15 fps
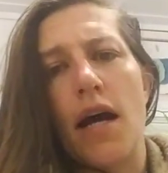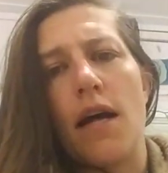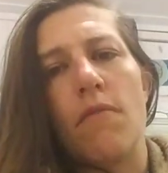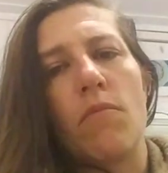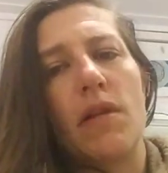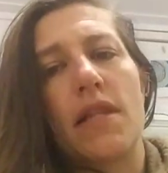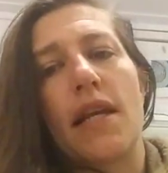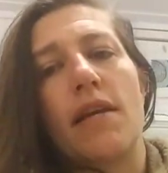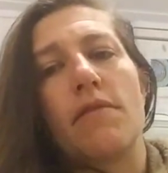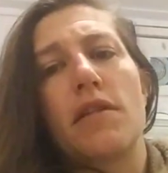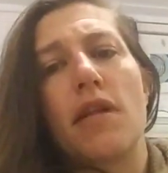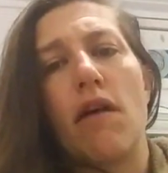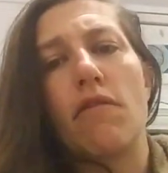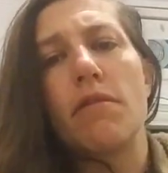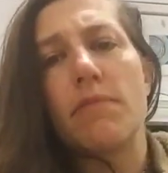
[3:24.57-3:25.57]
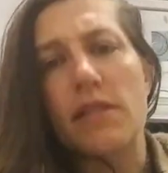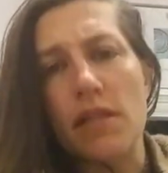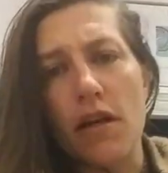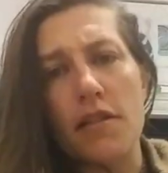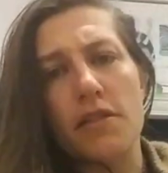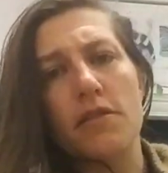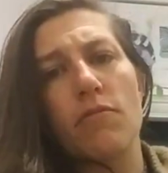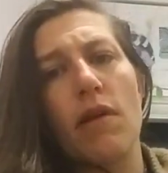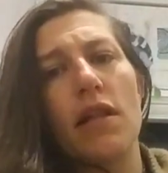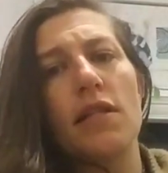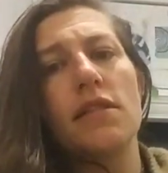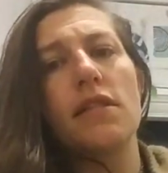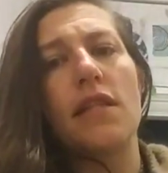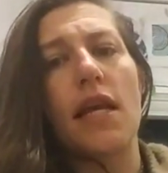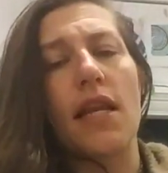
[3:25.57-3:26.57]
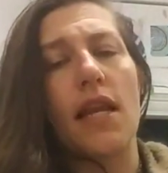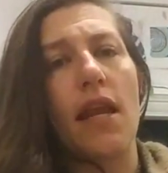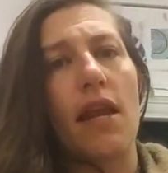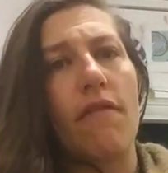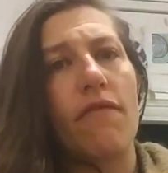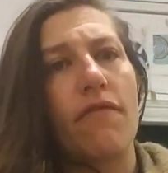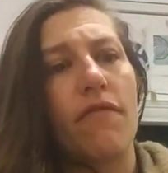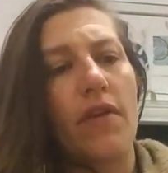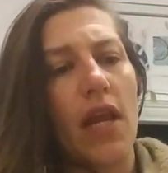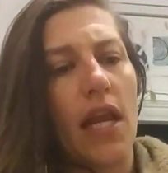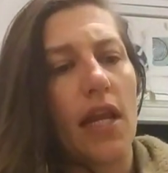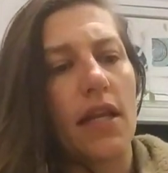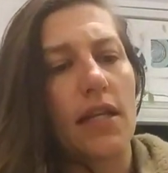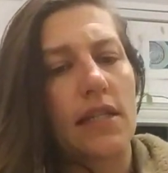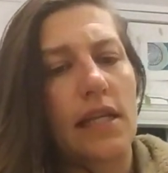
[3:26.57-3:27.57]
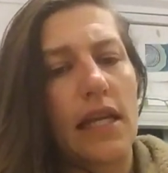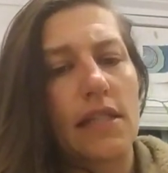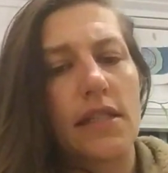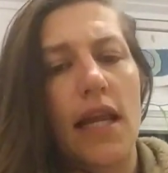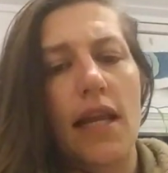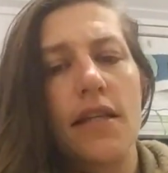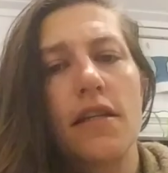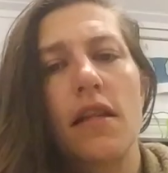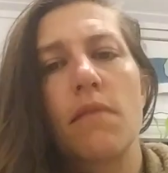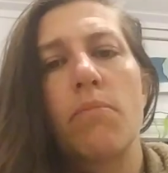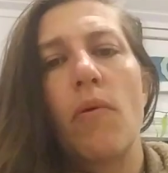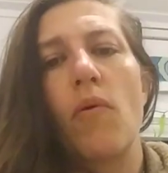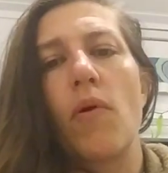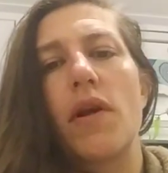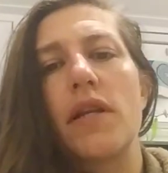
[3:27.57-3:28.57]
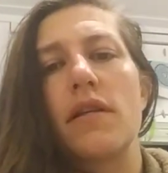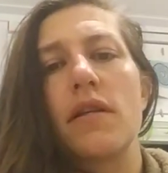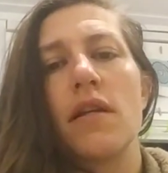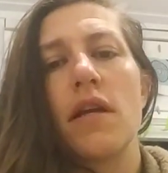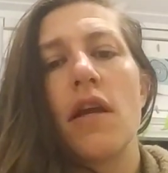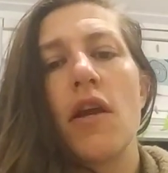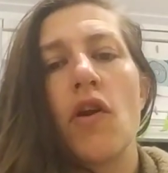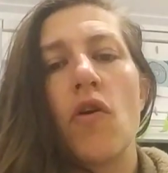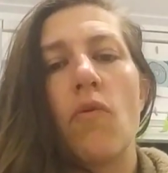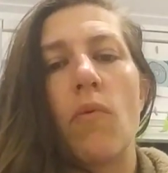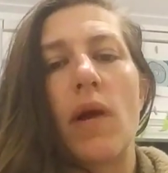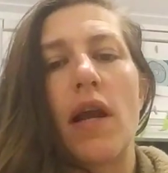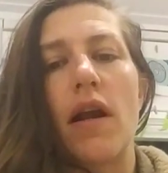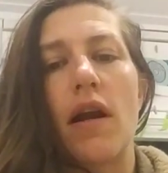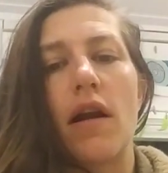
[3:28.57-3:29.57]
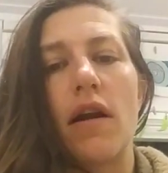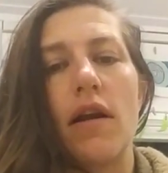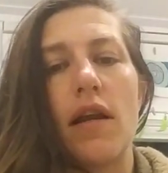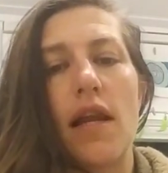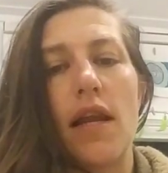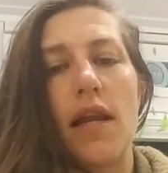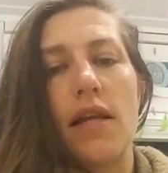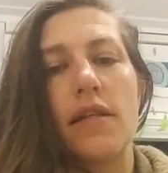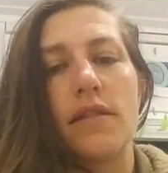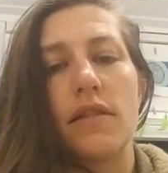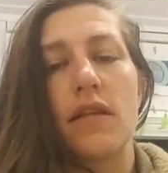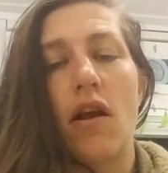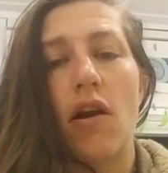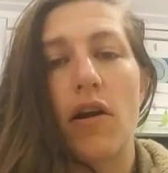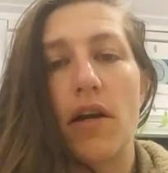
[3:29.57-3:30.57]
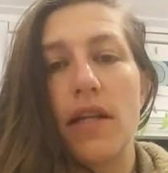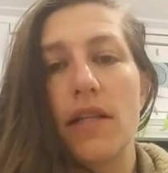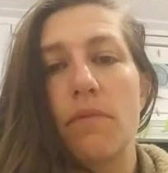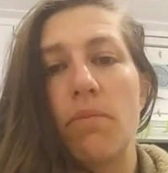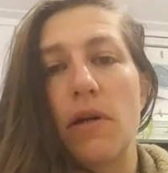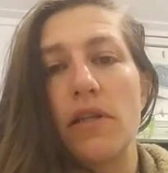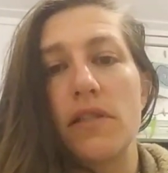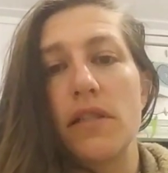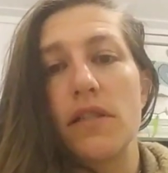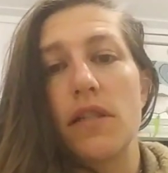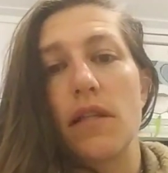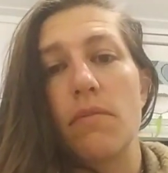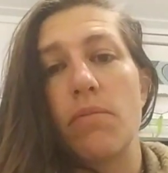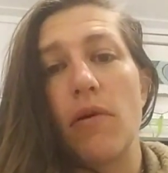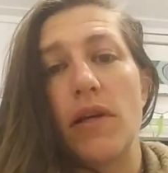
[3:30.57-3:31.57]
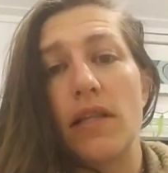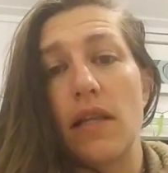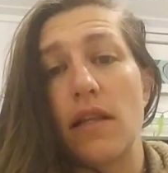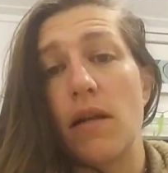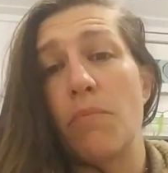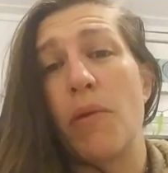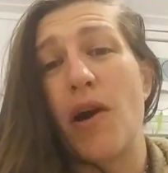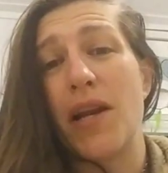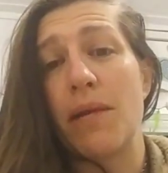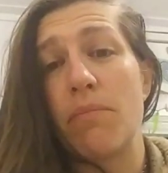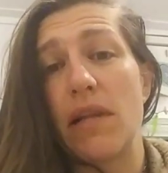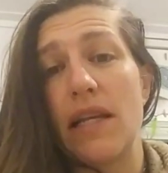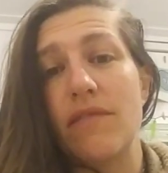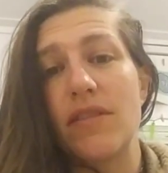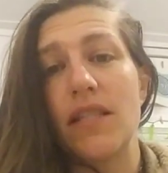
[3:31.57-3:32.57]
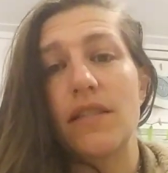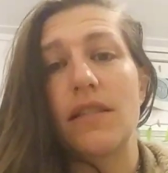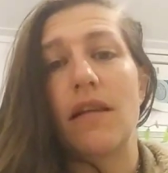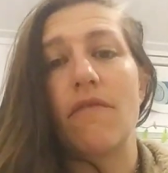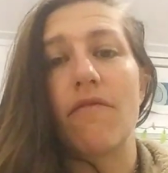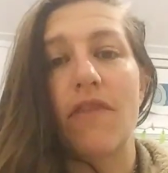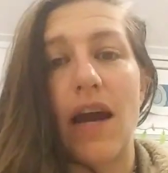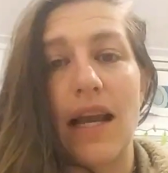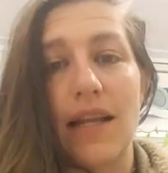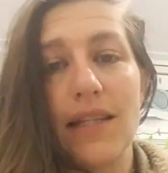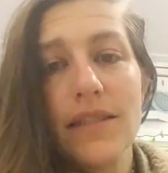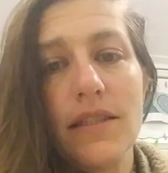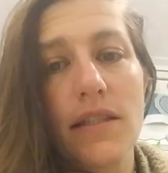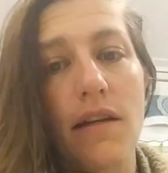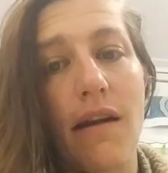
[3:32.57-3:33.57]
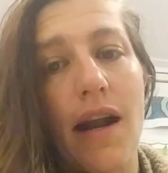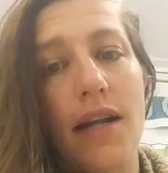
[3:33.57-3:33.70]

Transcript: One thing I was taught with massage as well is that if it is getting to the point where it is hurting the person to the point that their body believes it's in violence, you're